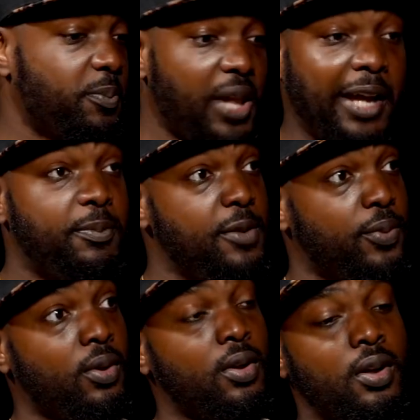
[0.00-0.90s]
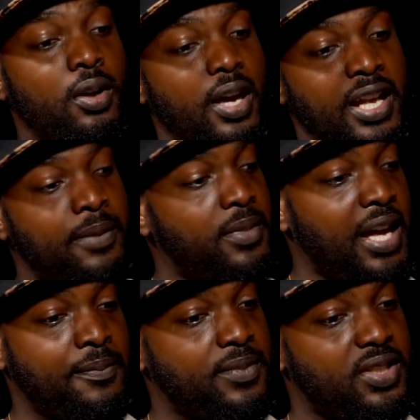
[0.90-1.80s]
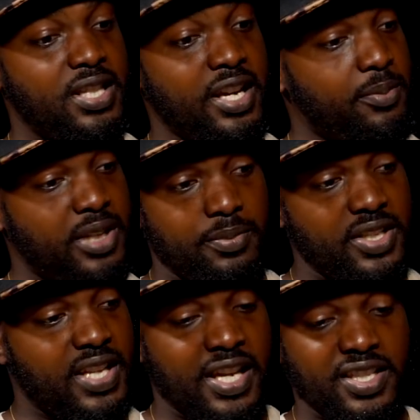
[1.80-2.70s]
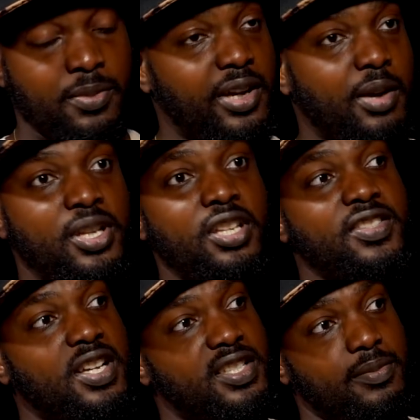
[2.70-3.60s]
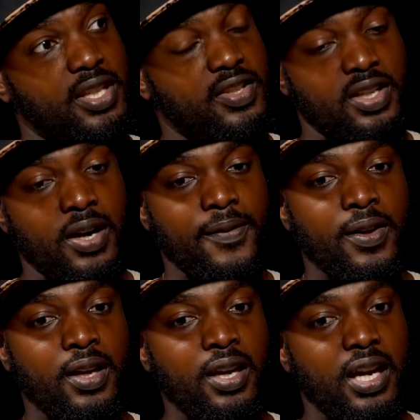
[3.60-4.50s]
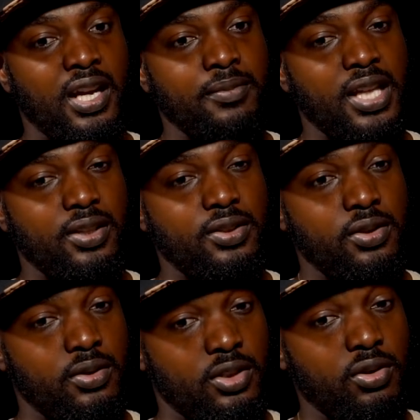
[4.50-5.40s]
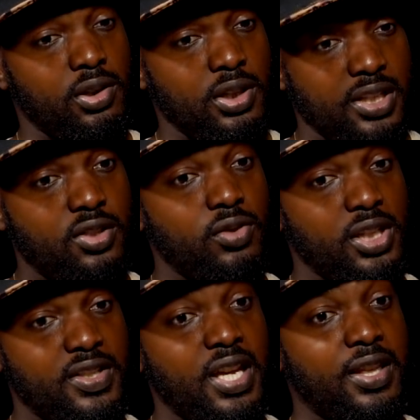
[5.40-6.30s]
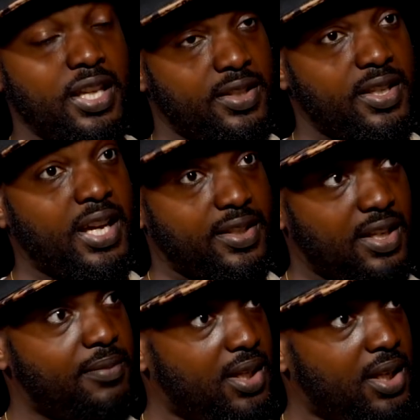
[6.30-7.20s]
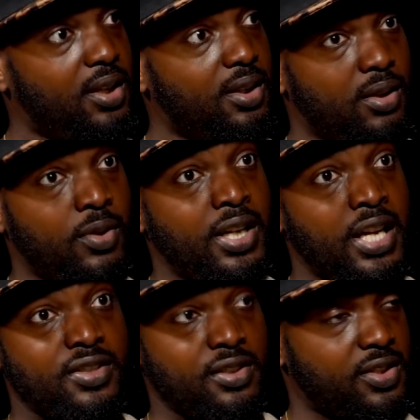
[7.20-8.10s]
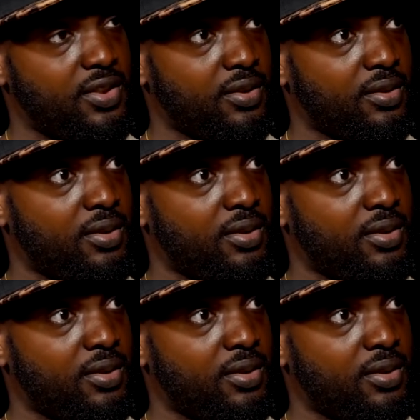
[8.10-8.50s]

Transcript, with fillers: to black people and I'm, I'm they'll, they'll be saying some of their opinions on some of this stuff. And I'm like, dude, you're literally saying the exact same thing that white nationalists do.